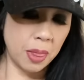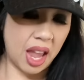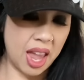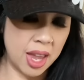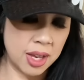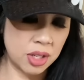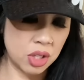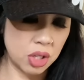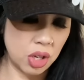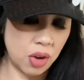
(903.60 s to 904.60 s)

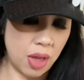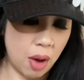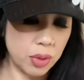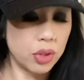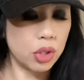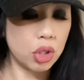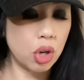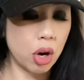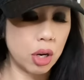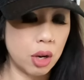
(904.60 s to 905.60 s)
and you know that was the
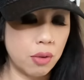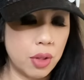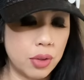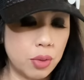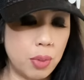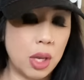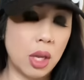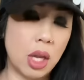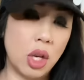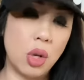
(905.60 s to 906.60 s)
start of this being
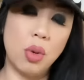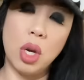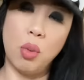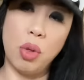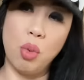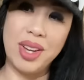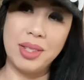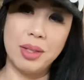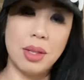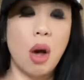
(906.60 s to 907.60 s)
in union with
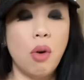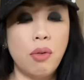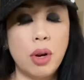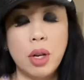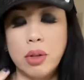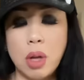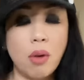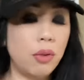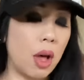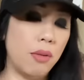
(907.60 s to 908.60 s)
oneself and
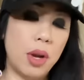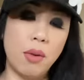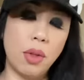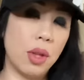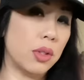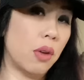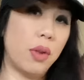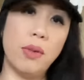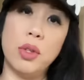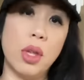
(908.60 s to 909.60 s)
self-love and everything
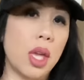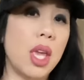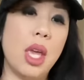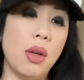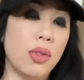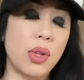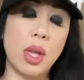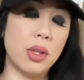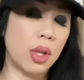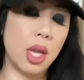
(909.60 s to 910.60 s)
self-love is the key it's,
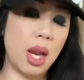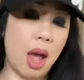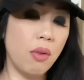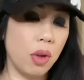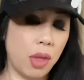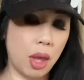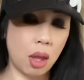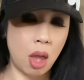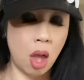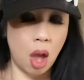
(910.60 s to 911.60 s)
it's the key to everything
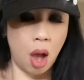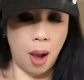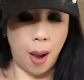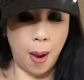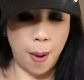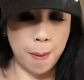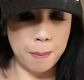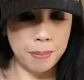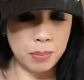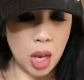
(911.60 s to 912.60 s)

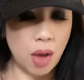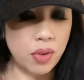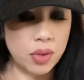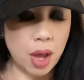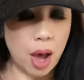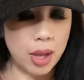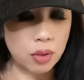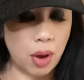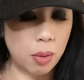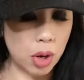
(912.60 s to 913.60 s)
um, love is the highest
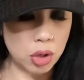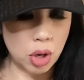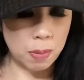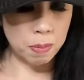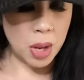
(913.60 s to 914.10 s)
vibration